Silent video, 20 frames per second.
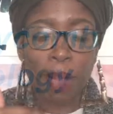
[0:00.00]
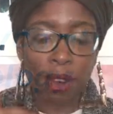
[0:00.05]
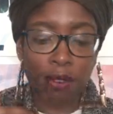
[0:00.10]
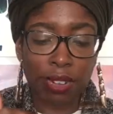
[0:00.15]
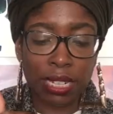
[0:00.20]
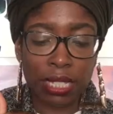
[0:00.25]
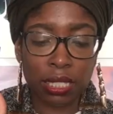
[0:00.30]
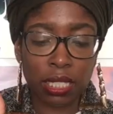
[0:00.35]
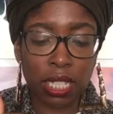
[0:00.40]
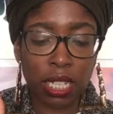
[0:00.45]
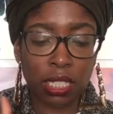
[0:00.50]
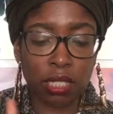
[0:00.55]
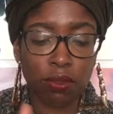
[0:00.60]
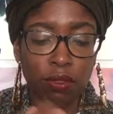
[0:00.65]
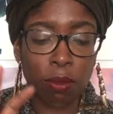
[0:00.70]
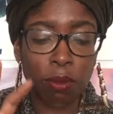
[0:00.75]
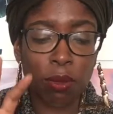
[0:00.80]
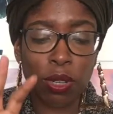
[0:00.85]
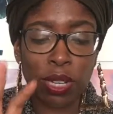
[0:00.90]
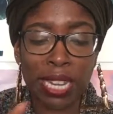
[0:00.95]
my research and
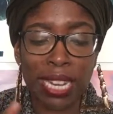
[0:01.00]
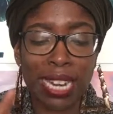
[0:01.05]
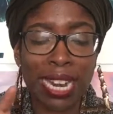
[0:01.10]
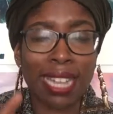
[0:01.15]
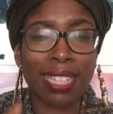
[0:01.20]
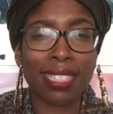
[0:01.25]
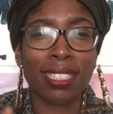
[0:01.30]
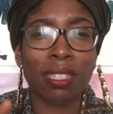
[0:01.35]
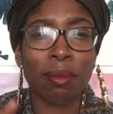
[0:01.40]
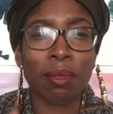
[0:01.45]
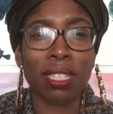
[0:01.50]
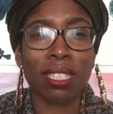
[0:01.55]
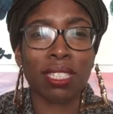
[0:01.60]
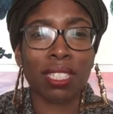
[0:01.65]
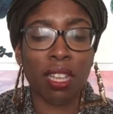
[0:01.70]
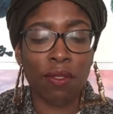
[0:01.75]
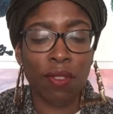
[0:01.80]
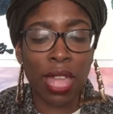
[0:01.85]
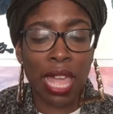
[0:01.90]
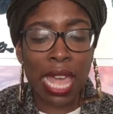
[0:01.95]
from looking at some of the
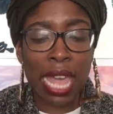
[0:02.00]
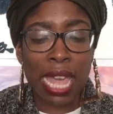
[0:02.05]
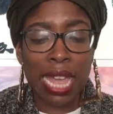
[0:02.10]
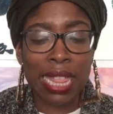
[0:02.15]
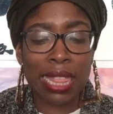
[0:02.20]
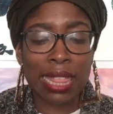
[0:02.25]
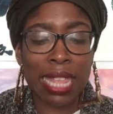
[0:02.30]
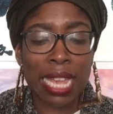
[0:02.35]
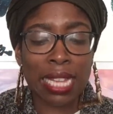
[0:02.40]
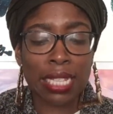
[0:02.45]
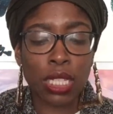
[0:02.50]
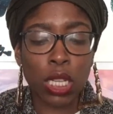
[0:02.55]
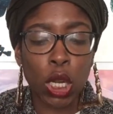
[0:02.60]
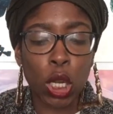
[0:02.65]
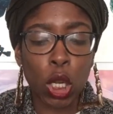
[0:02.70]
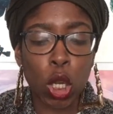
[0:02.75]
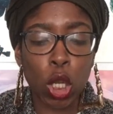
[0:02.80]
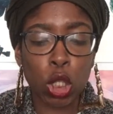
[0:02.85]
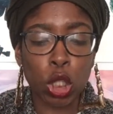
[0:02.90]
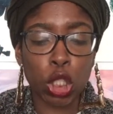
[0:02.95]
stuff, there's a
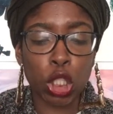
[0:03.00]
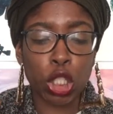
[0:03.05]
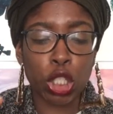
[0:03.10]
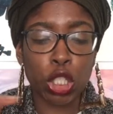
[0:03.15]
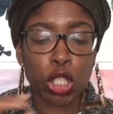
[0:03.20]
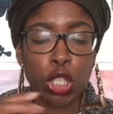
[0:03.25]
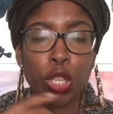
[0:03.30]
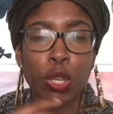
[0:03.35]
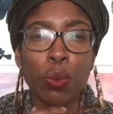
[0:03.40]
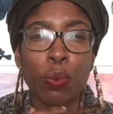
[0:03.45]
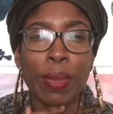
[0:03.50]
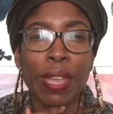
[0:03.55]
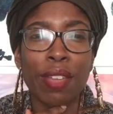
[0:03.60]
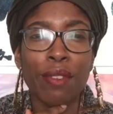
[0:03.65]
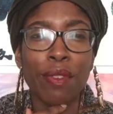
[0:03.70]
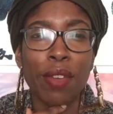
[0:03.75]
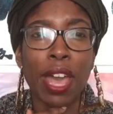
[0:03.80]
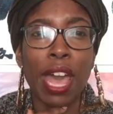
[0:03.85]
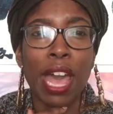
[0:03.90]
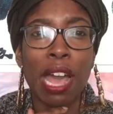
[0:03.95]
lot to do
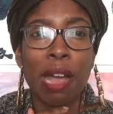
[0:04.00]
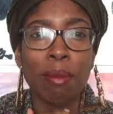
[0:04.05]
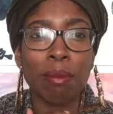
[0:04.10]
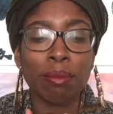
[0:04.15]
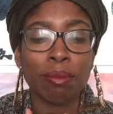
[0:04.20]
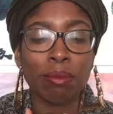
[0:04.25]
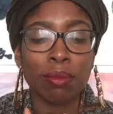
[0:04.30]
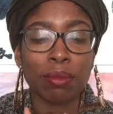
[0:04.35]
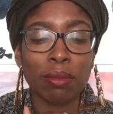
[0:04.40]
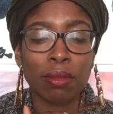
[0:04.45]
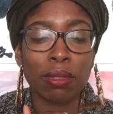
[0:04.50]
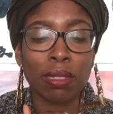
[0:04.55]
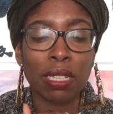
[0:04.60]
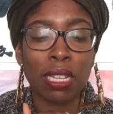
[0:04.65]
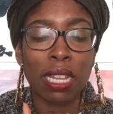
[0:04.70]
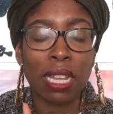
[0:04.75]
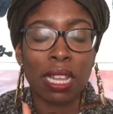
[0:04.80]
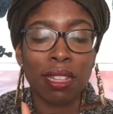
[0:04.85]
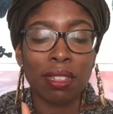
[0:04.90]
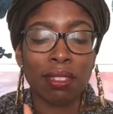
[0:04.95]
with
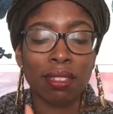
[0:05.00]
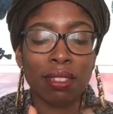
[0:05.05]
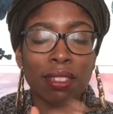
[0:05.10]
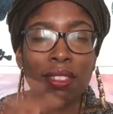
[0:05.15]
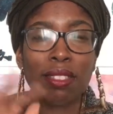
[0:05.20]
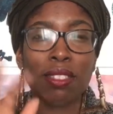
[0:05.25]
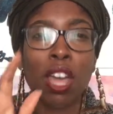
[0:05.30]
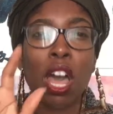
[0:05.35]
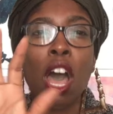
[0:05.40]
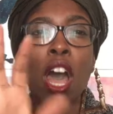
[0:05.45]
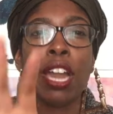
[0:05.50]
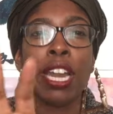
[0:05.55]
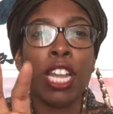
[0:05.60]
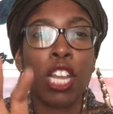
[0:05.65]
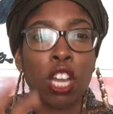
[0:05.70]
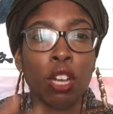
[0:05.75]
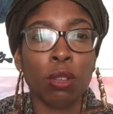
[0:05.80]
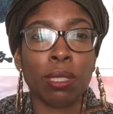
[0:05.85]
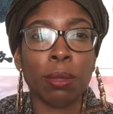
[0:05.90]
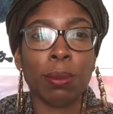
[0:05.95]
the
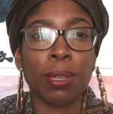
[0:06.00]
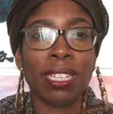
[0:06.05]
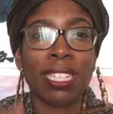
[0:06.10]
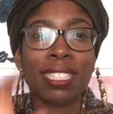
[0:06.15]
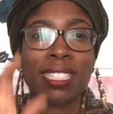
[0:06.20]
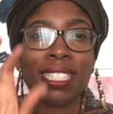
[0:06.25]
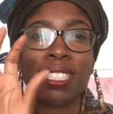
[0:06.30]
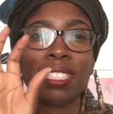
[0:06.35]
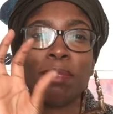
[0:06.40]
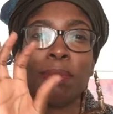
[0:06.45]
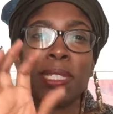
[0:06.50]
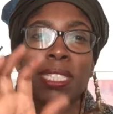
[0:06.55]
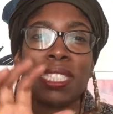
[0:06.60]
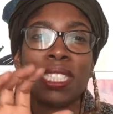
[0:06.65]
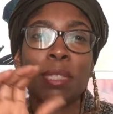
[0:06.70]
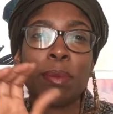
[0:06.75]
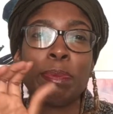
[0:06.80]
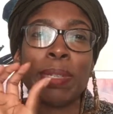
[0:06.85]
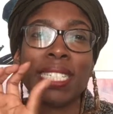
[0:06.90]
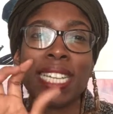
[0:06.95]
honeycomb symbol. There's a
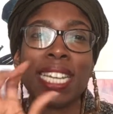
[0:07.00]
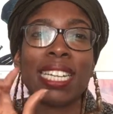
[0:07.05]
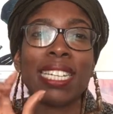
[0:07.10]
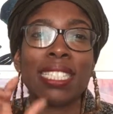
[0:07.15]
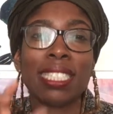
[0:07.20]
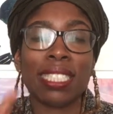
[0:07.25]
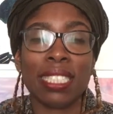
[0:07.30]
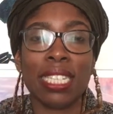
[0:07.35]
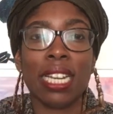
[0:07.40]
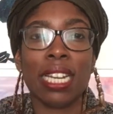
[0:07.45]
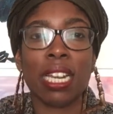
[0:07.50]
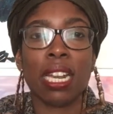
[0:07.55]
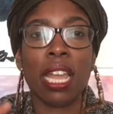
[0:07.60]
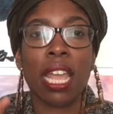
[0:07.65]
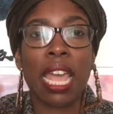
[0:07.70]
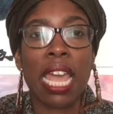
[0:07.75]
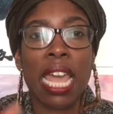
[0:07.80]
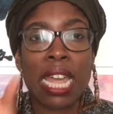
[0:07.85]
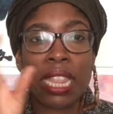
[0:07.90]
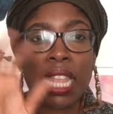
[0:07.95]
particular scene
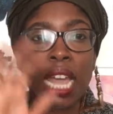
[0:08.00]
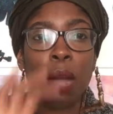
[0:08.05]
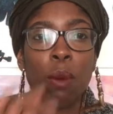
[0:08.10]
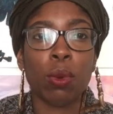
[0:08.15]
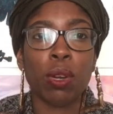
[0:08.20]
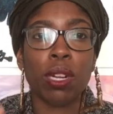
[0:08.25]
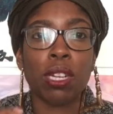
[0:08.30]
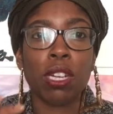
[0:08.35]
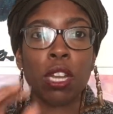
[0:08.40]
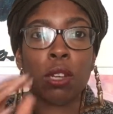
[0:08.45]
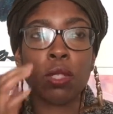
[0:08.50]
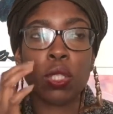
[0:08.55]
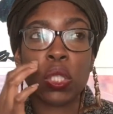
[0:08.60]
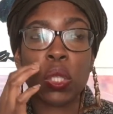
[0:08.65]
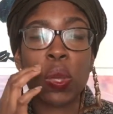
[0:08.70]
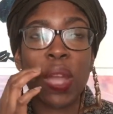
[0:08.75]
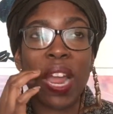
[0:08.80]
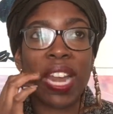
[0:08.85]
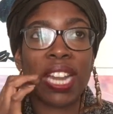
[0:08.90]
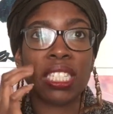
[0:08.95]
that I want to go
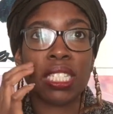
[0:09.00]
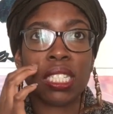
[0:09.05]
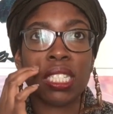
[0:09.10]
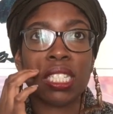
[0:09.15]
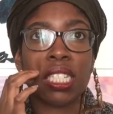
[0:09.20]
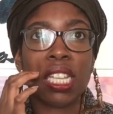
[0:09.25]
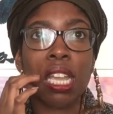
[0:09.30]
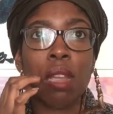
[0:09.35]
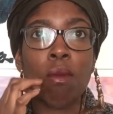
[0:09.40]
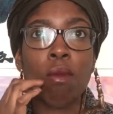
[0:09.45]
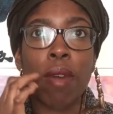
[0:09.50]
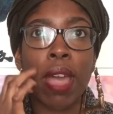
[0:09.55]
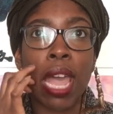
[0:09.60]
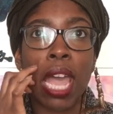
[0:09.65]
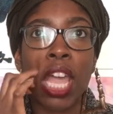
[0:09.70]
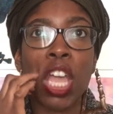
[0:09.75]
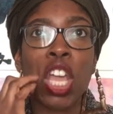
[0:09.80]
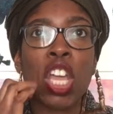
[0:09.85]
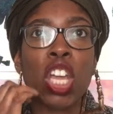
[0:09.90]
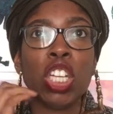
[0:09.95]
to, and it's the scene
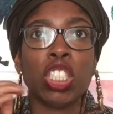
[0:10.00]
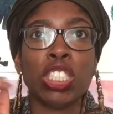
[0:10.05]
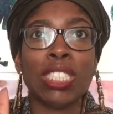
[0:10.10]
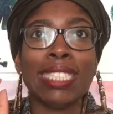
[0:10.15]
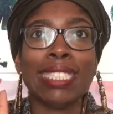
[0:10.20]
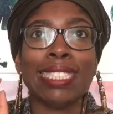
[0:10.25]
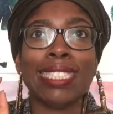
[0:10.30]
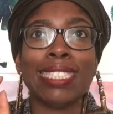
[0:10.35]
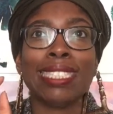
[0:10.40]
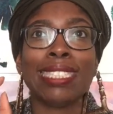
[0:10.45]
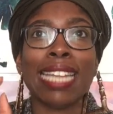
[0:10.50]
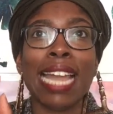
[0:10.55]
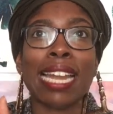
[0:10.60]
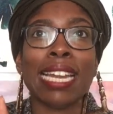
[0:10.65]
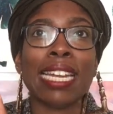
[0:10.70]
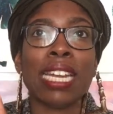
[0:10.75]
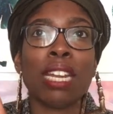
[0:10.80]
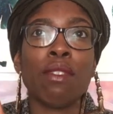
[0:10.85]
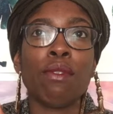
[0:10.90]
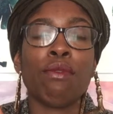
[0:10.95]
where she's
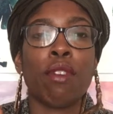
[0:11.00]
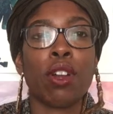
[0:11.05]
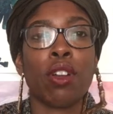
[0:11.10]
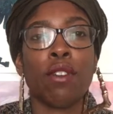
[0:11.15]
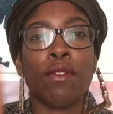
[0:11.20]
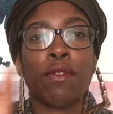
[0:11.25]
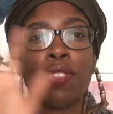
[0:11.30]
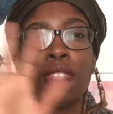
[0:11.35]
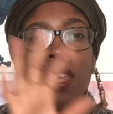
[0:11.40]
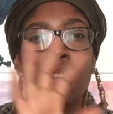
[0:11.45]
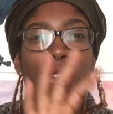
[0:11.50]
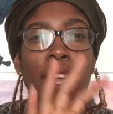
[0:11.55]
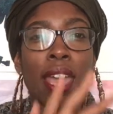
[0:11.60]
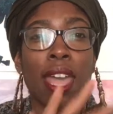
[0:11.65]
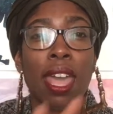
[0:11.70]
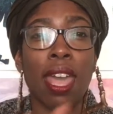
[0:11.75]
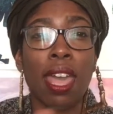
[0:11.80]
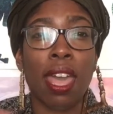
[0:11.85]
standing in front of the